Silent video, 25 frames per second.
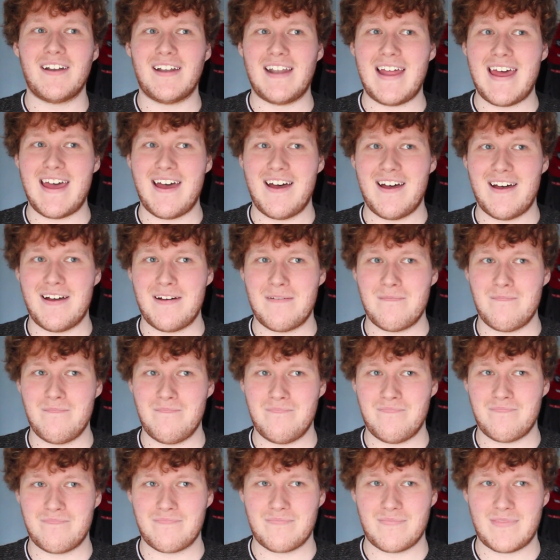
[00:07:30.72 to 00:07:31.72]
let
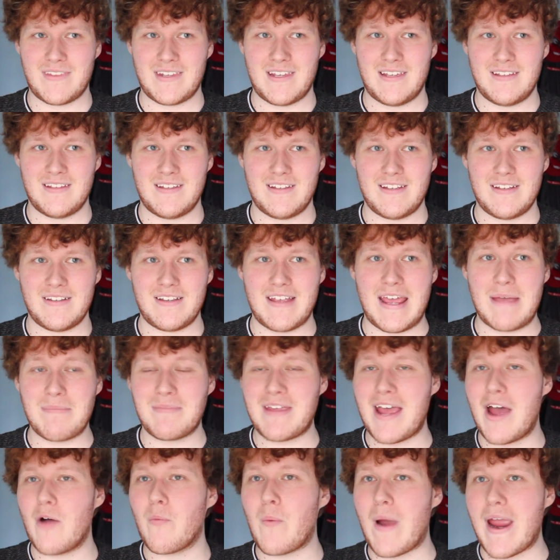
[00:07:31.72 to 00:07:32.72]
him
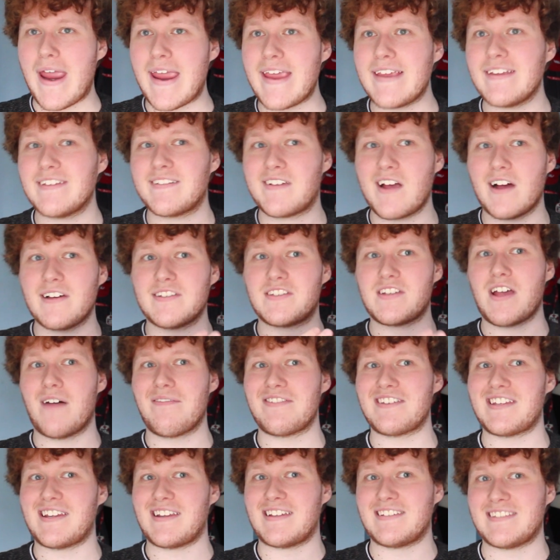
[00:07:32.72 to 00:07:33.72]
get away, he's got to
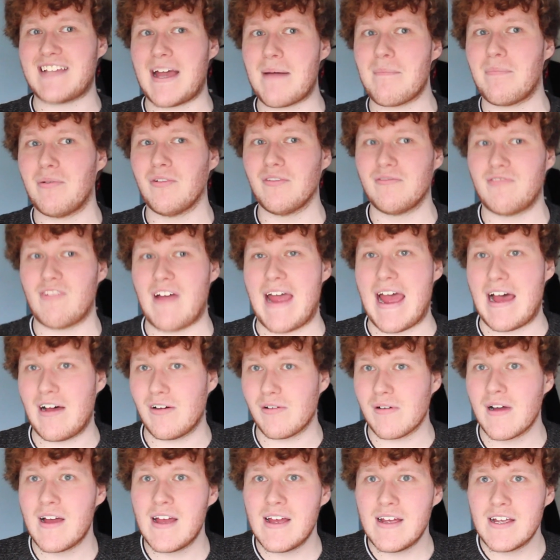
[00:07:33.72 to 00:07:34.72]
serve as an example for
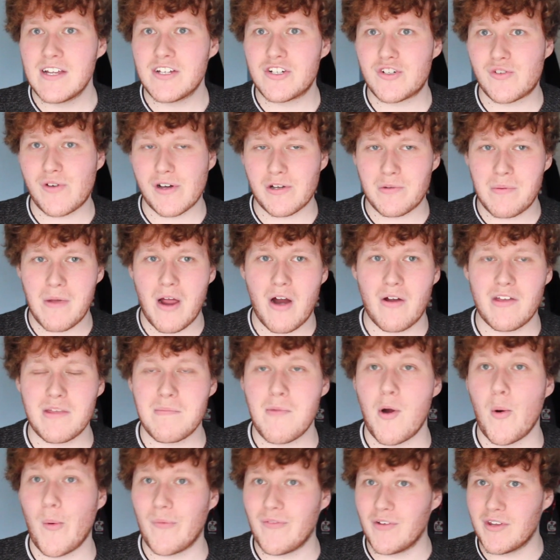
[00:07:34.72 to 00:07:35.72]
how strict we are at
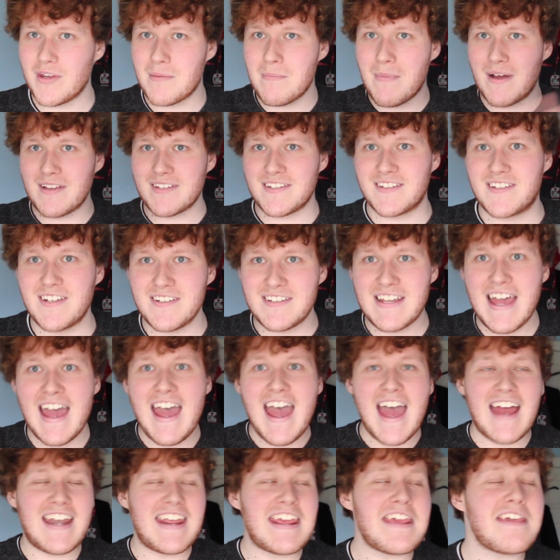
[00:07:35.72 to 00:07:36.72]
the moment with all the monsters,
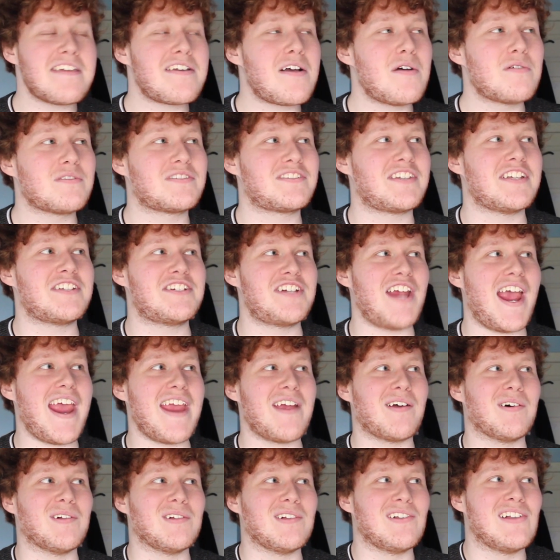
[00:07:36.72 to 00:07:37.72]
and he goes to
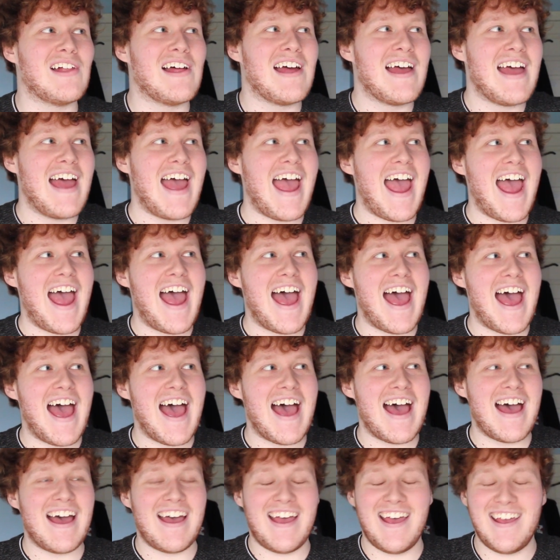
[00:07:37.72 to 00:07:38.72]
jail.
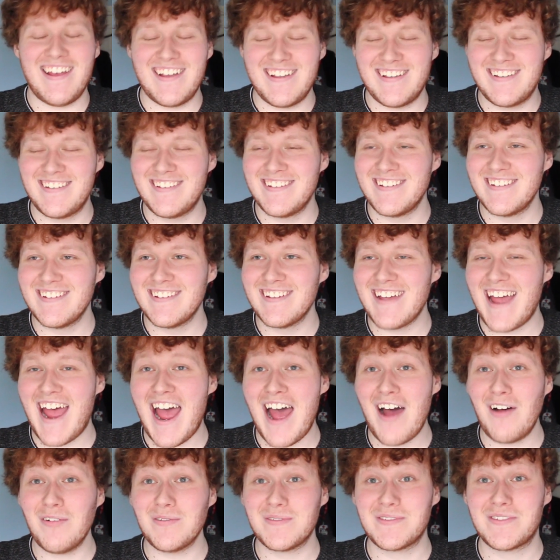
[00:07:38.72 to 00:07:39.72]

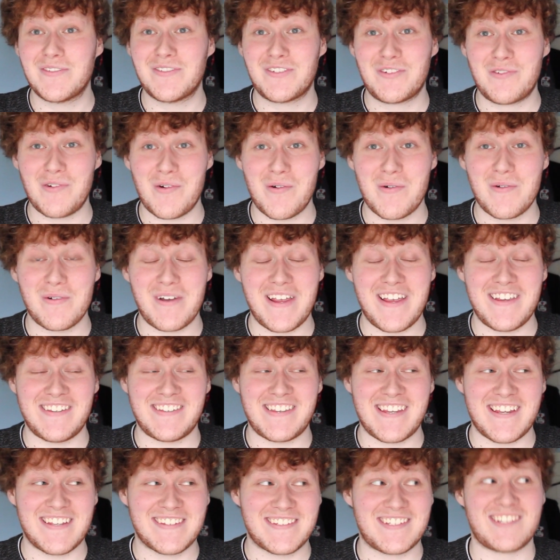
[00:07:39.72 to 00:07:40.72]
How screwed
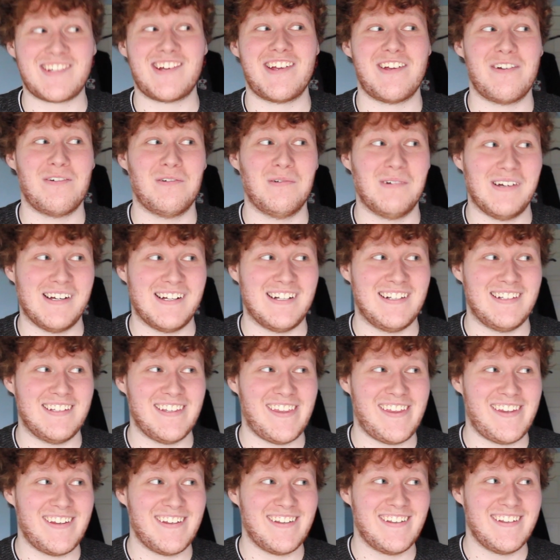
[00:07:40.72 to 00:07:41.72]
is the entire
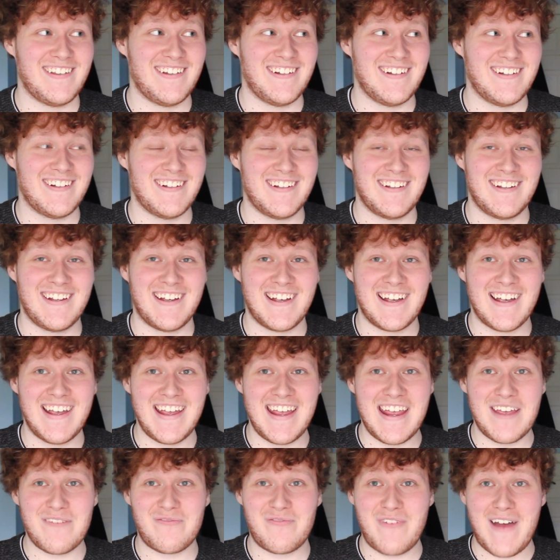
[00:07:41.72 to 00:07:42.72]
world
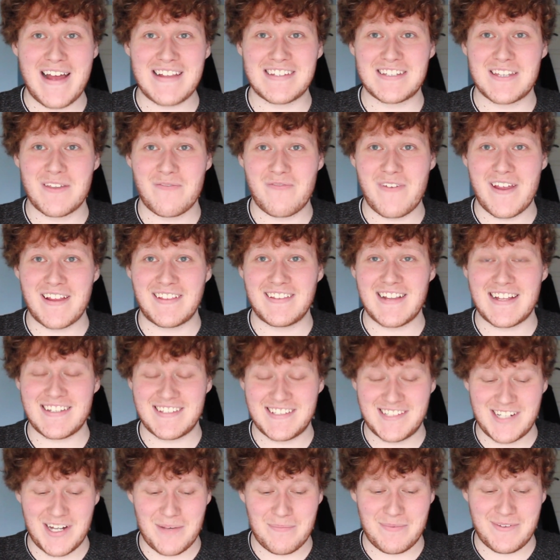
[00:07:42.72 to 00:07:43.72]
if that's the thing
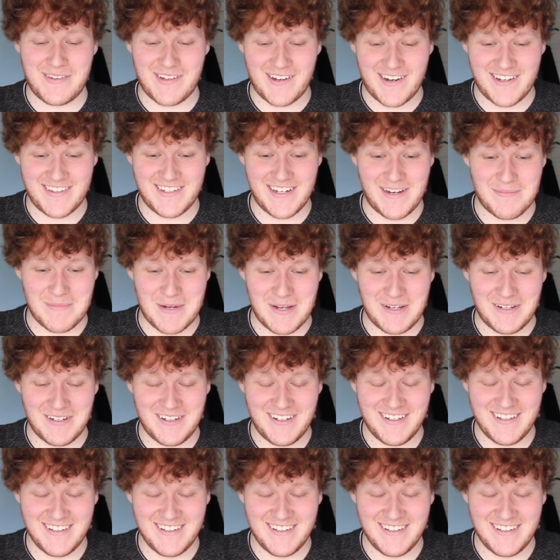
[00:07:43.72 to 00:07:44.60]
that stops Saitama?